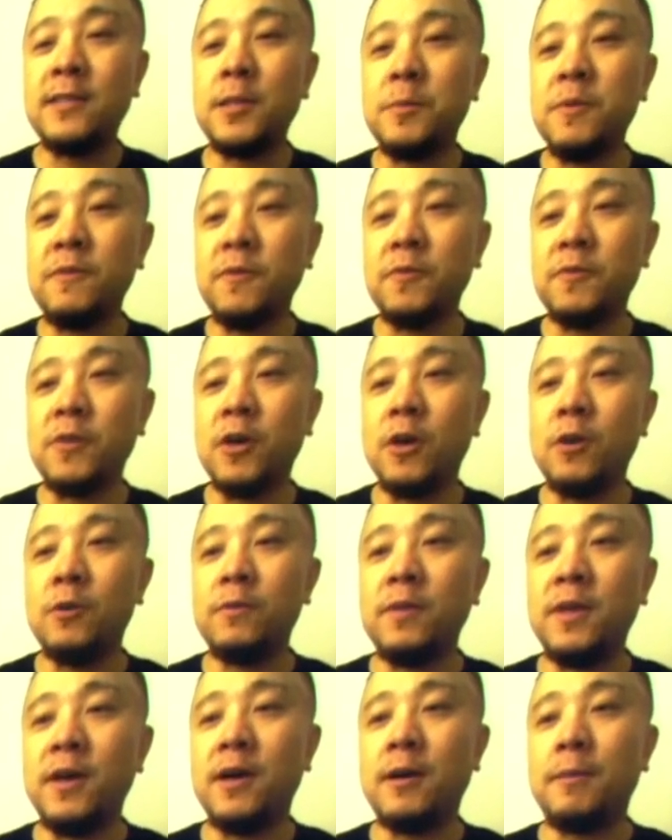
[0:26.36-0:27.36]
some of you know,
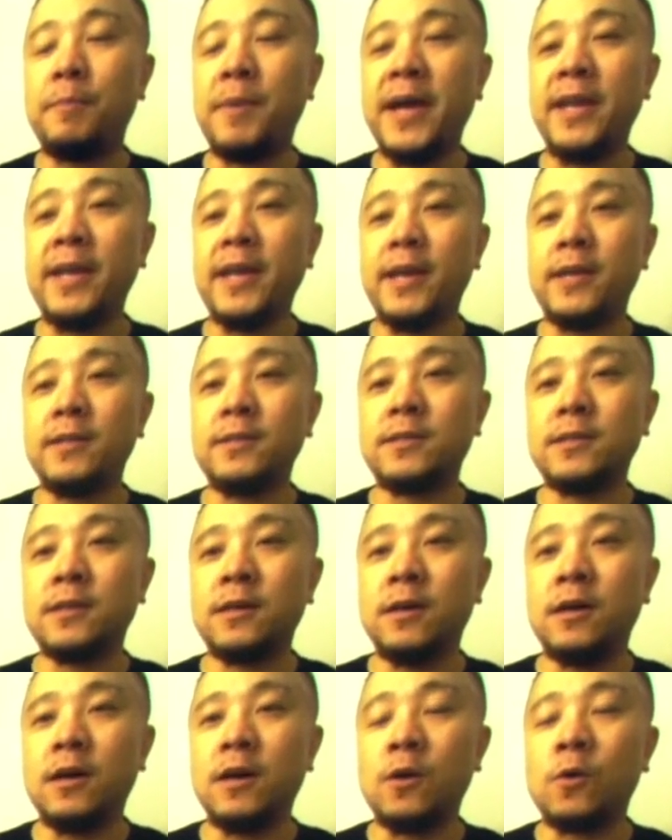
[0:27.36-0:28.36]
the Binance
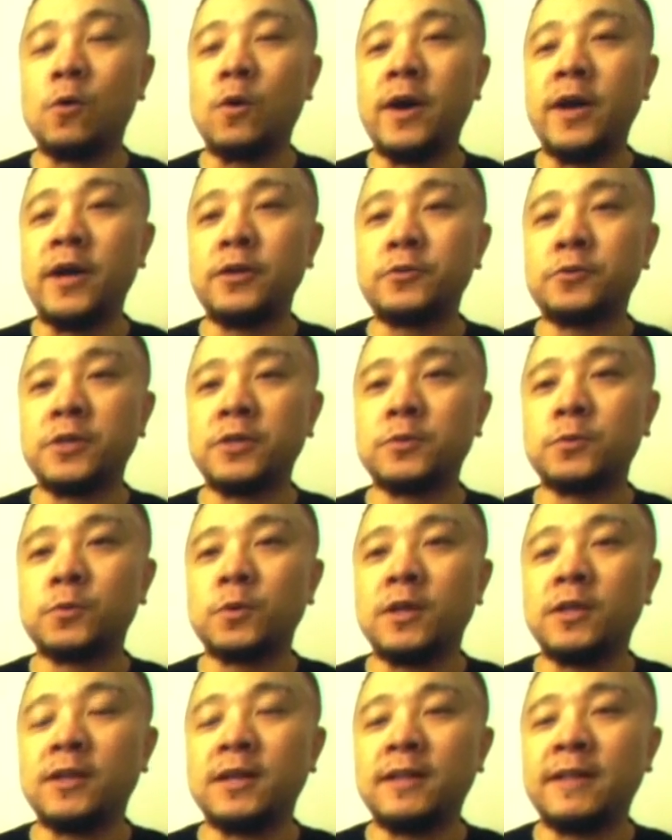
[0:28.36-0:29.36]
acquired Trust
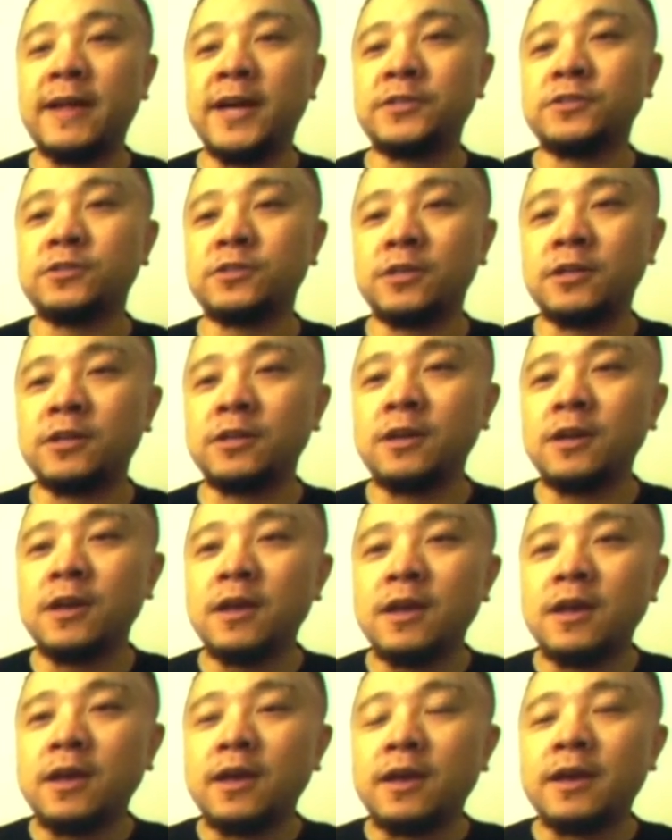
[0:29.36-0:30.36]
Wallet last year,
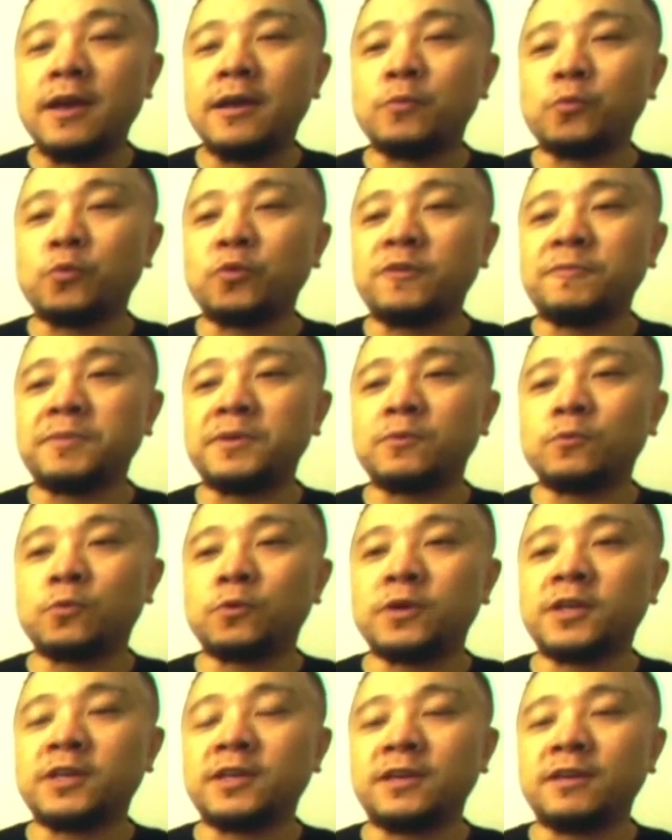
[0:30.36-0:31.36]
and we've been
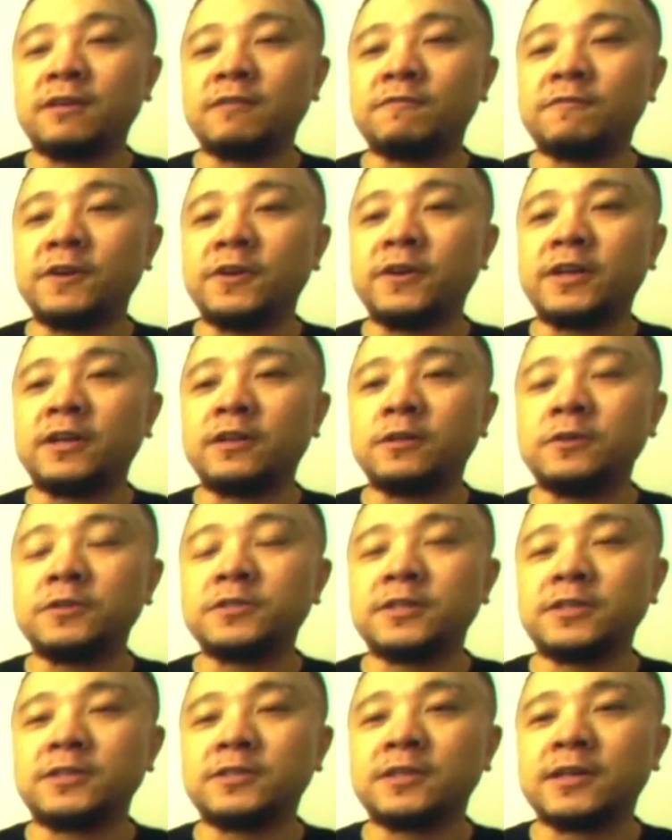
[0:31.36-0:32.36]
working very
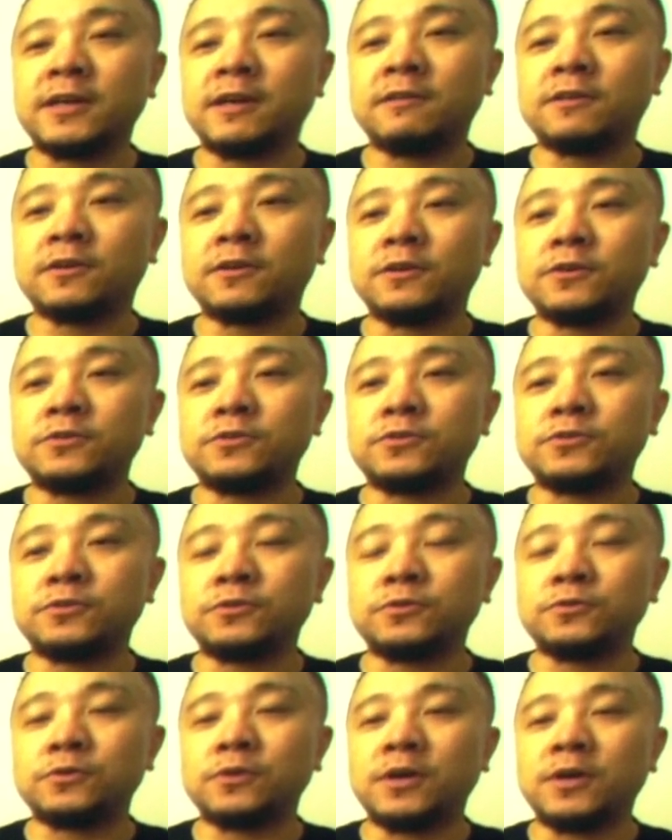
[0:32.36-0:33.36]
closely together
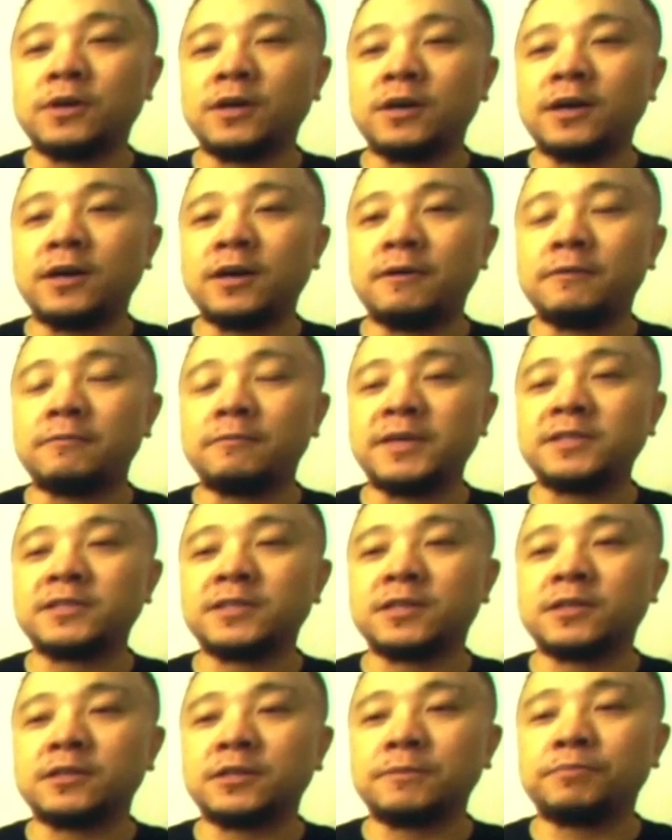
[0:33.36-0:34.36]
to
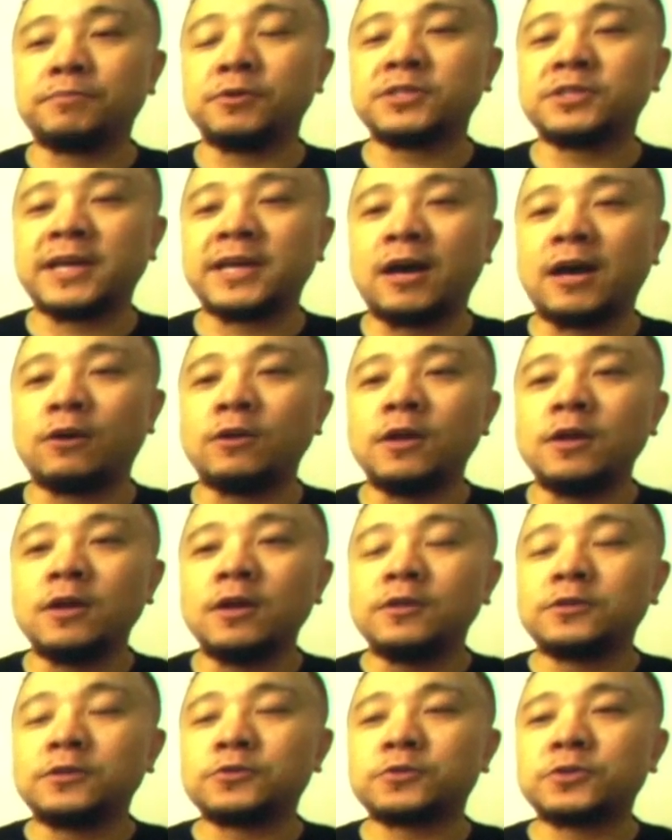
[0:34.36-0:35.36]
basically push out
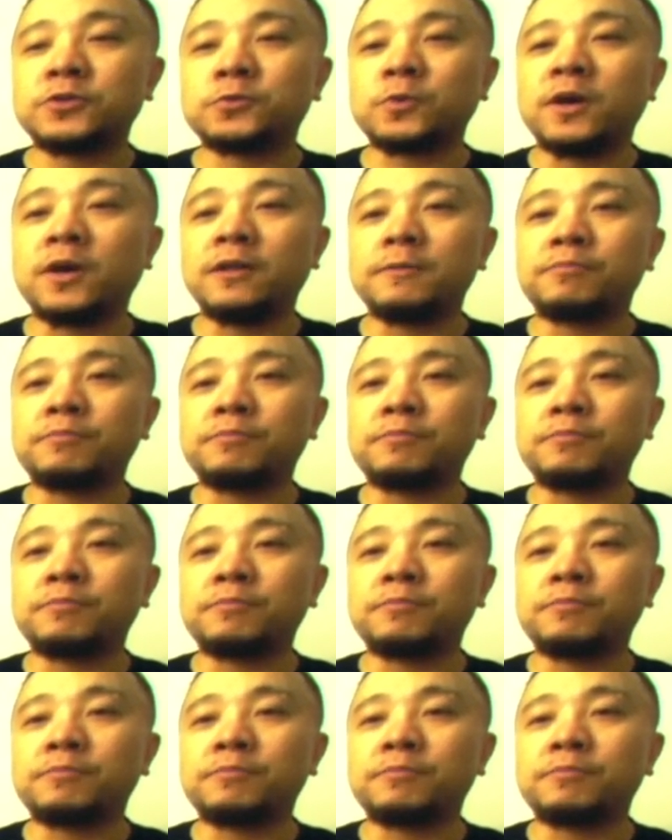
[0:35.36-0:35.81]
the Trust Wallet